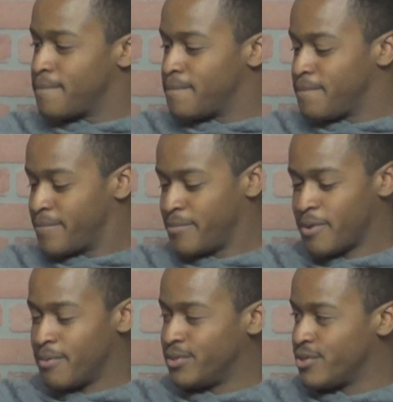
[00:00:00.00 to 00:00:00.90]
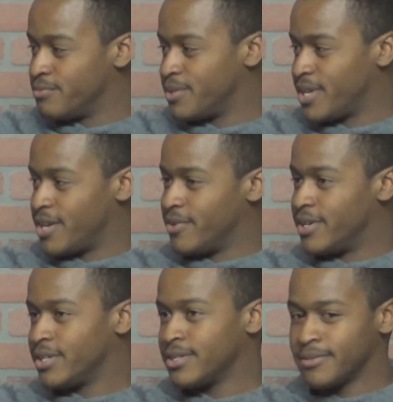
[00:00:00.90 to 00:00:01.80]
we probably should. But anyway,
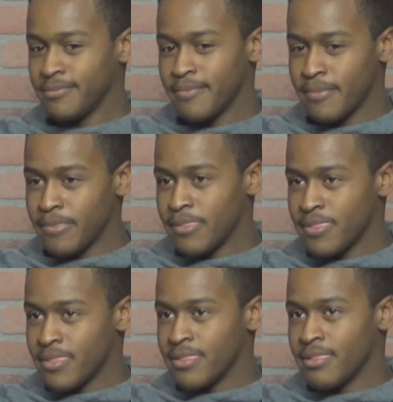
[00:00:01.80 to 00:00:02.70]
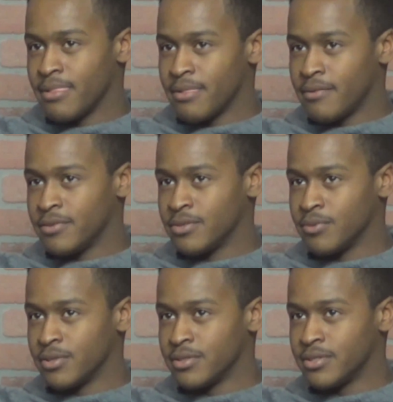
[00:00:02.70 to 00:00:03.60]
what's the
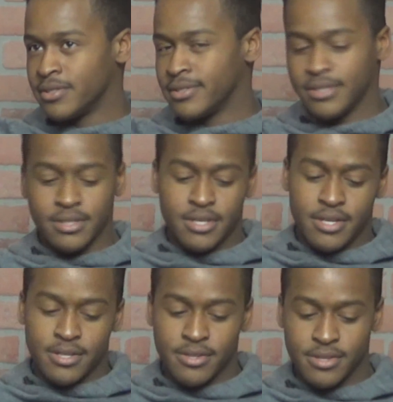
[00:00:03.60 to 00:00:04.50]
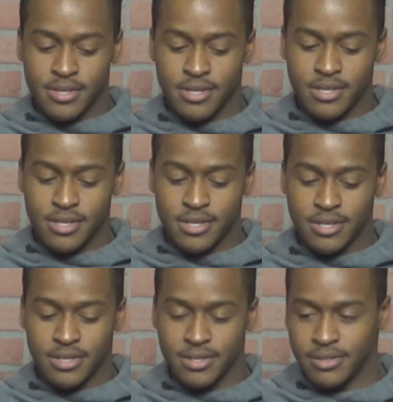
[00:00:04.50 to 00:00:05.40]
word? I
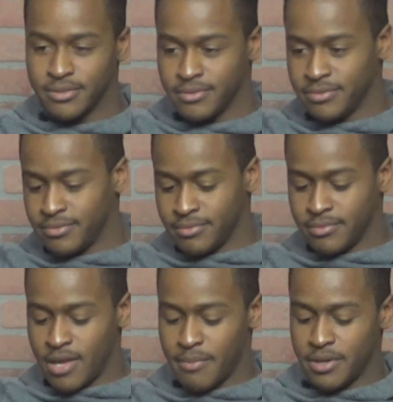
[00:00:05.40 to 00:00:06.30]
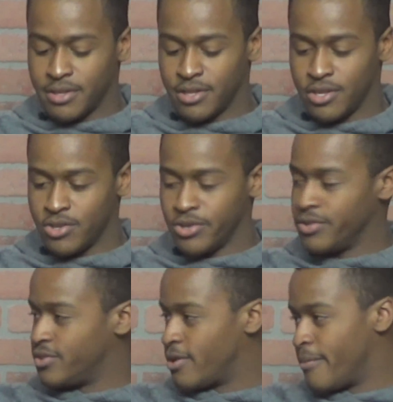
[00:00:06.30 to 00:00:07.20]
mean, you
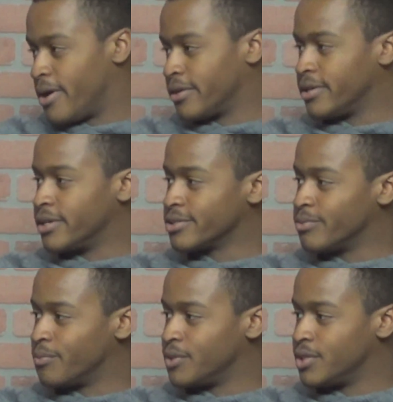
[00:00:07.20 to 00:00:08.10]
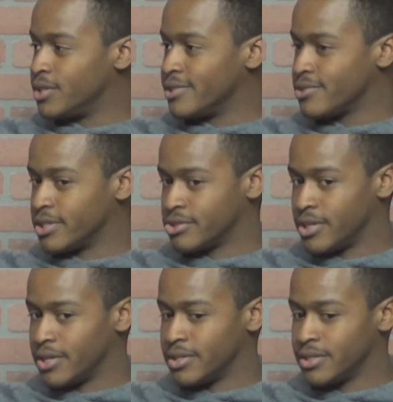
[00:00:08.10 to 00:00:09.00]
listened to my monologue when we did
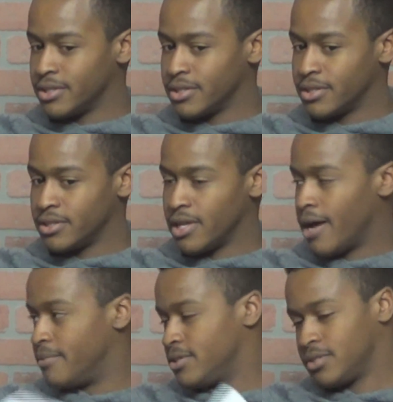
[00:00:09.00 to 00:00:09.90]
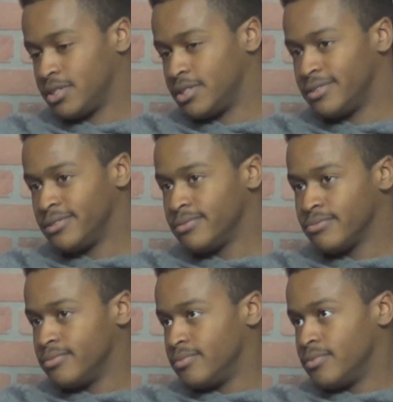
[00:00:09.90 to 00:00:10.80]
intersectionality. Obviously,
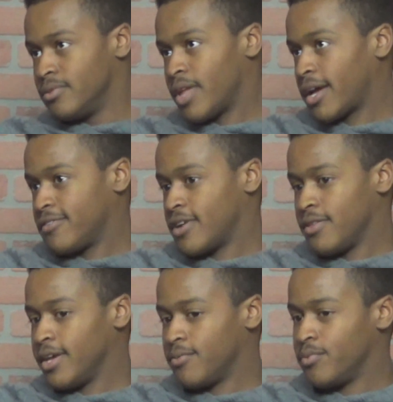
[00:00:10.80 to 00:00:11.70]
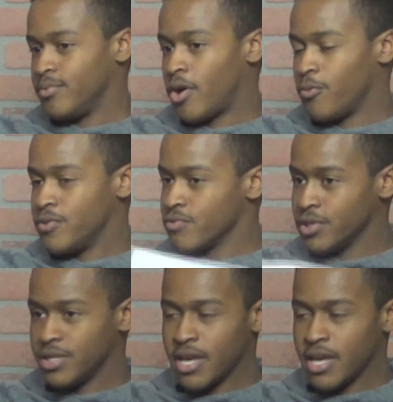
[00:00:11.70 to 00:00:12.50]
like I said, like all we really ever